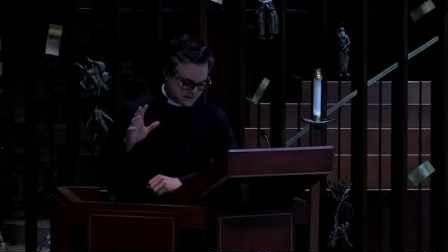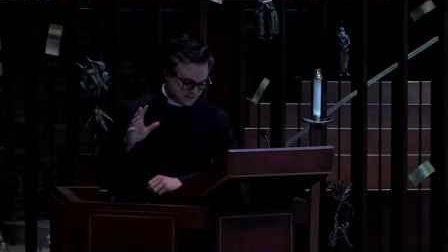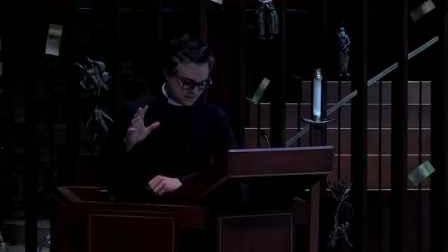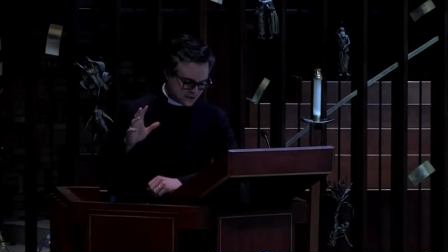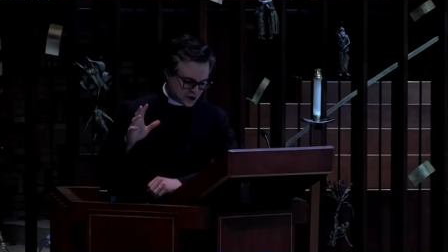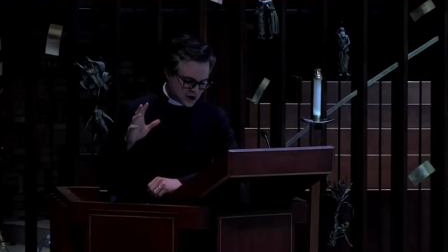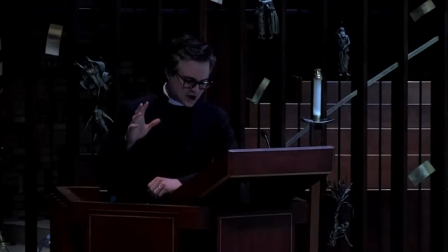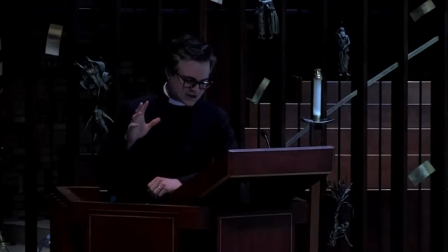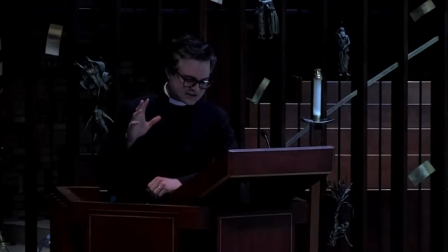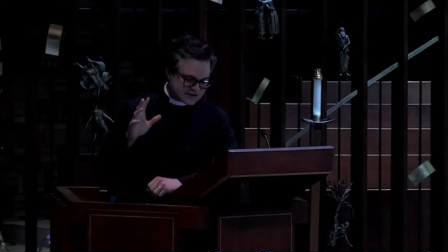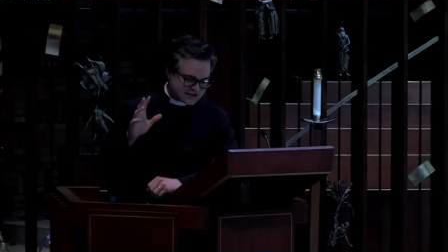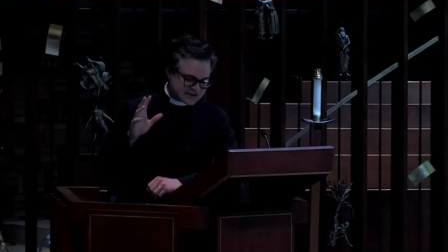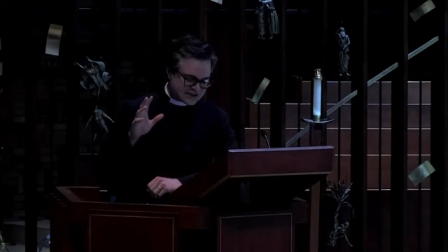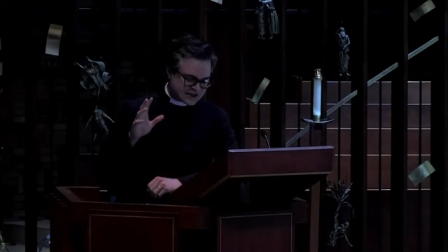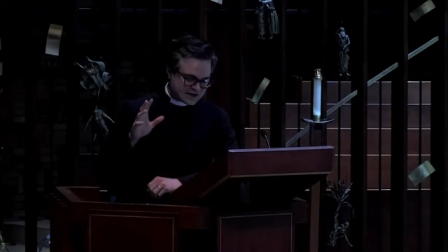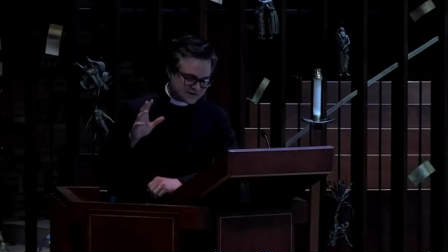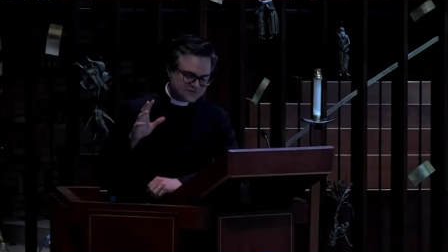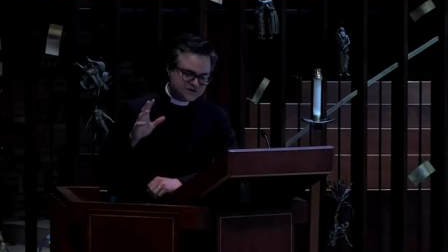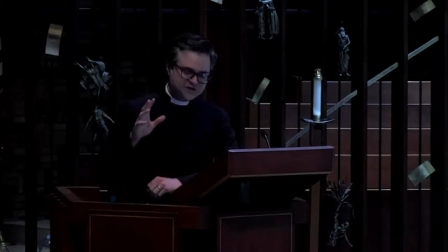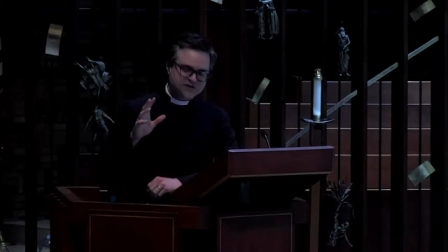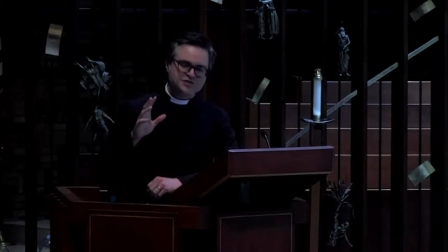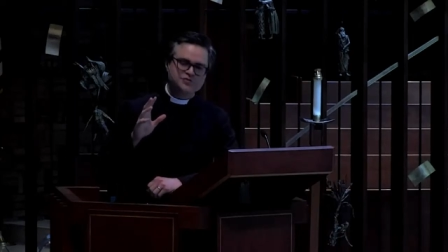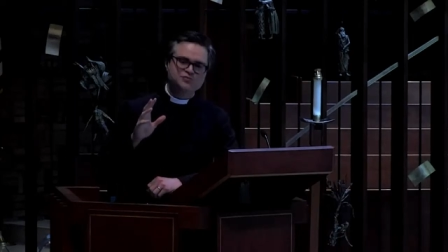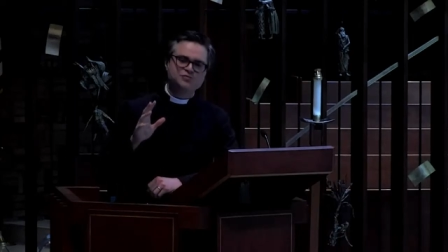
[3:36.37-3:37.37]
because it
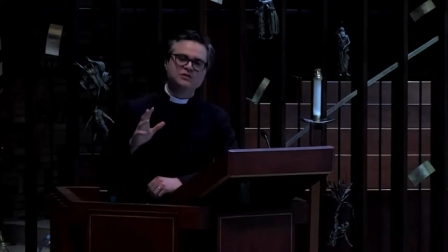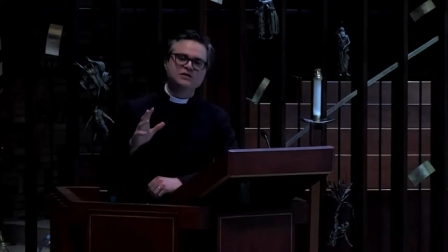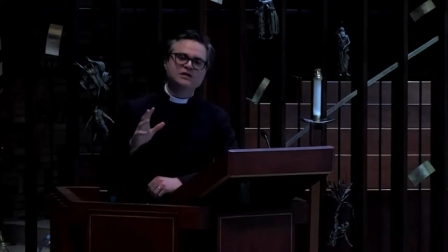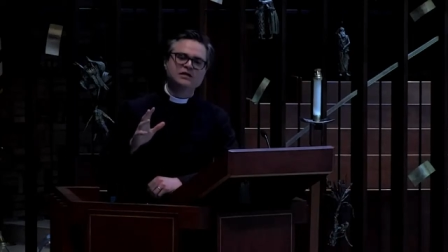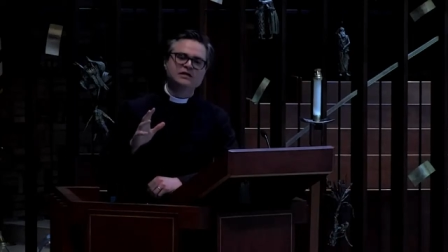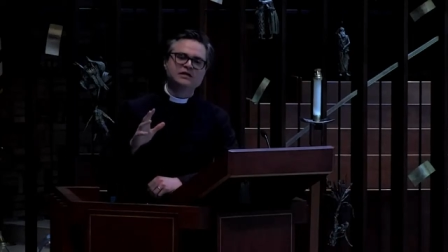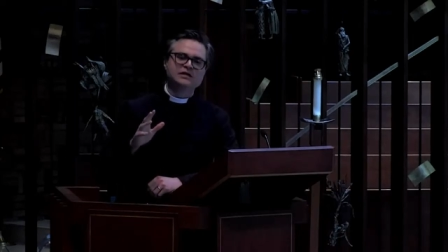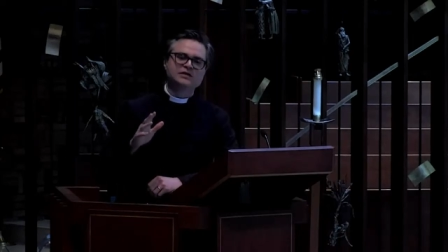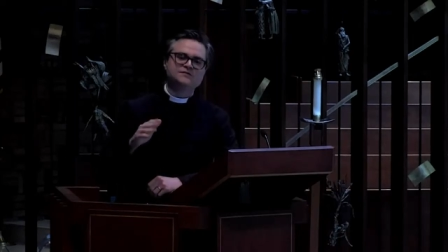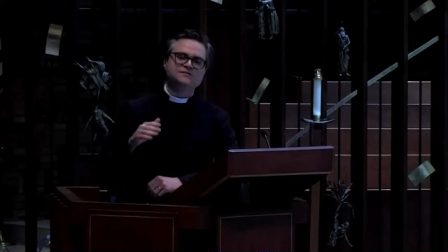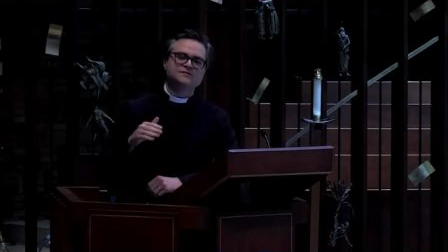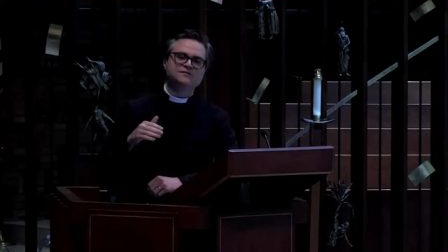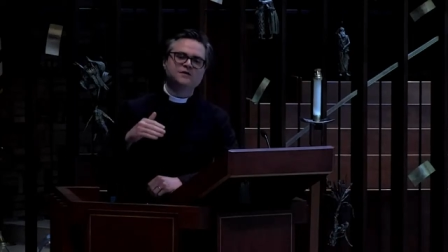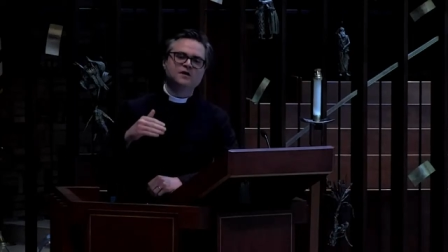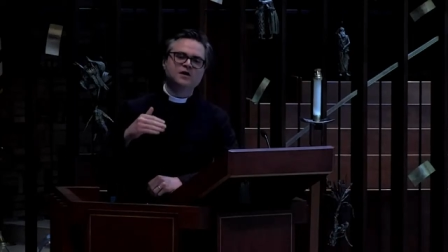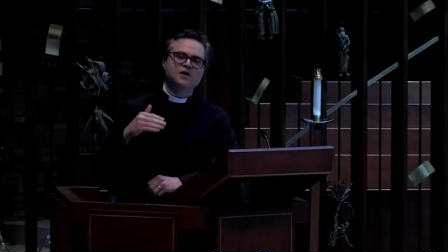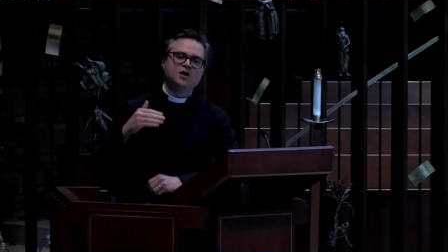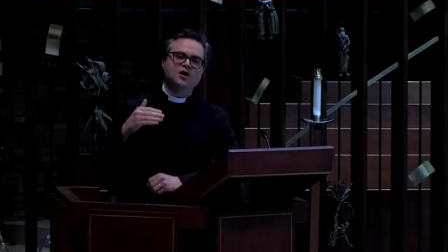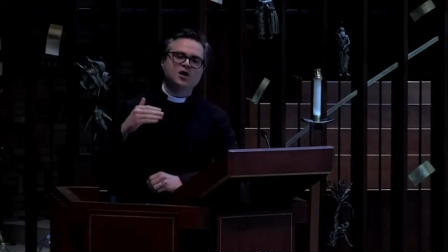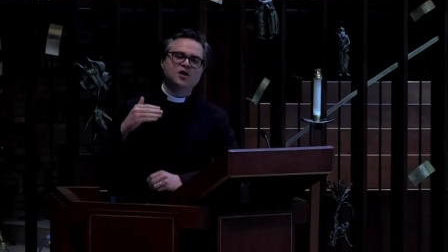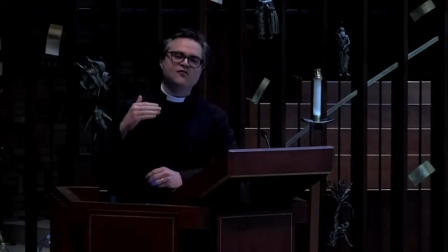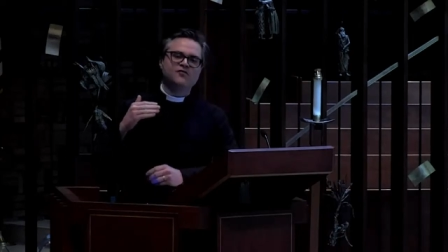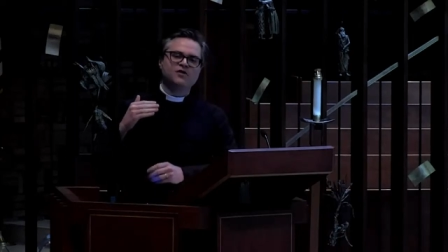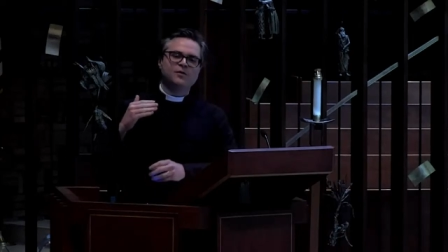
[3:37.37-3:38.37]
gives us relief
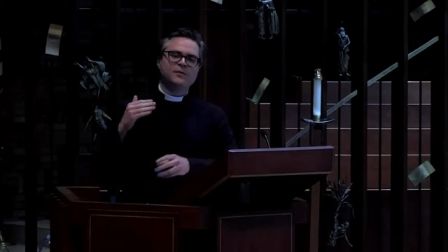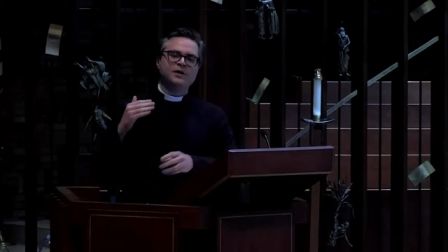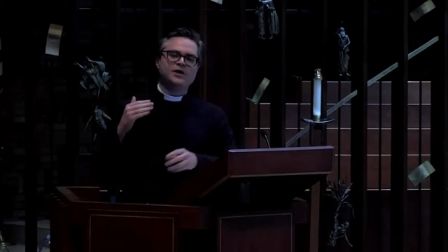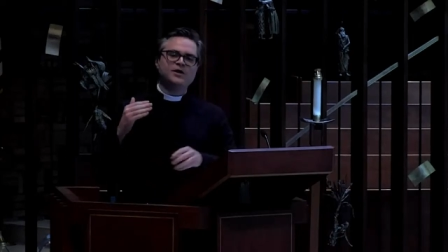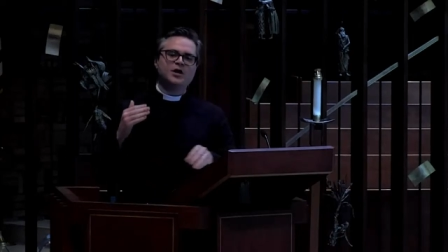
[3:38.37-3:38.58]
from